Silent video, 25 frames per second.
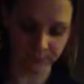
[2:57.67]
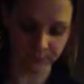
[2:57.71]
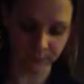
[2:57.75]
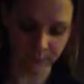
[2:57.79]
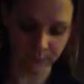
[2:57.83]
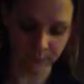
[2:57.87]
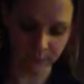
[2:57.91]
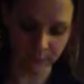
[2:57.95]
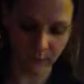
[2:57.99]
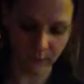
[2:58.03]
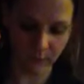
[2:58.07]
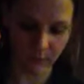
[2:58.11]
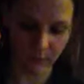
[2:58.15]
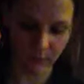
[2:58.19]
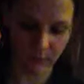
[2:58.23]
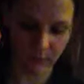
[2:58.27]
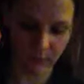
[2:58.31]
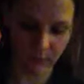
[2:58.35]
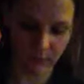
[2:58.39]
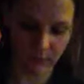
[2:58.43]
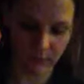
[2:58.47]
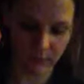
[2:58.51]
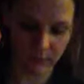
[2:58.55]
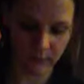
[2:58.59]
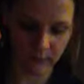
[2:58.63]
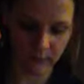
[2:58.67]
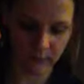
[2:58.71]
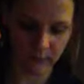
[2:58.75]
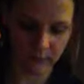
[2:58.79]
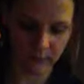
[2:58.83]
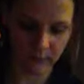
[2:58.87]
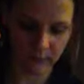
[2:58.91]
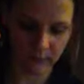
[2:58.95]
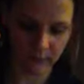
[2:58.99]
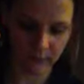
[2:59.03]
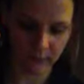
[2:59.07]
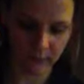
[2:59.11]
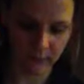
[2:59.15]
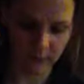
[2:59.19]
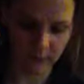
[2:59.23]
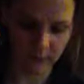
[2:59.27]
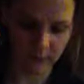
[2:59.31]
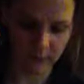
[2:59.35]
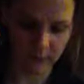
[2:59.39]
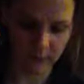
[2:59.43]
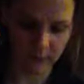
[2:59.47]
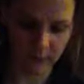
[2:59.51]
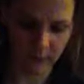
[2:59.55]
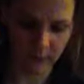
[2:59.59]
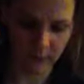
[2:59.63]

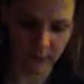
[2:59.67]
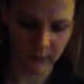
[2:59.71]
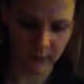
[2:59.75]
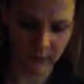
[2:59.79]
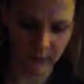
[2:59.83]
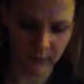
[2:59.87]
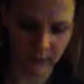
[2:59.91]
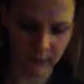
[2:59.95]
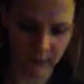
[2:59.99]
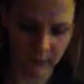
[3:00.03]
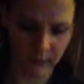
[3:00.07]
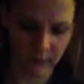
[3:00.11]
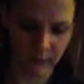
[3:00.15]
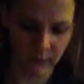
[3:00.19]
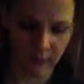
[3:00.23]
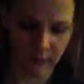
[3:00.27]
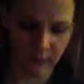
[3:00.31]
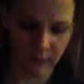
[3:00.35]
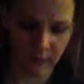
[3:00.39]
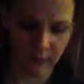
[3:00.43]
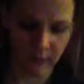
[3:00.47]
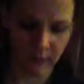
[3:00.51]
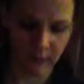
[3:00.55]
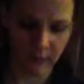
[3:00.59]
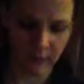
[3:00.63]
No one is speaking in this clip.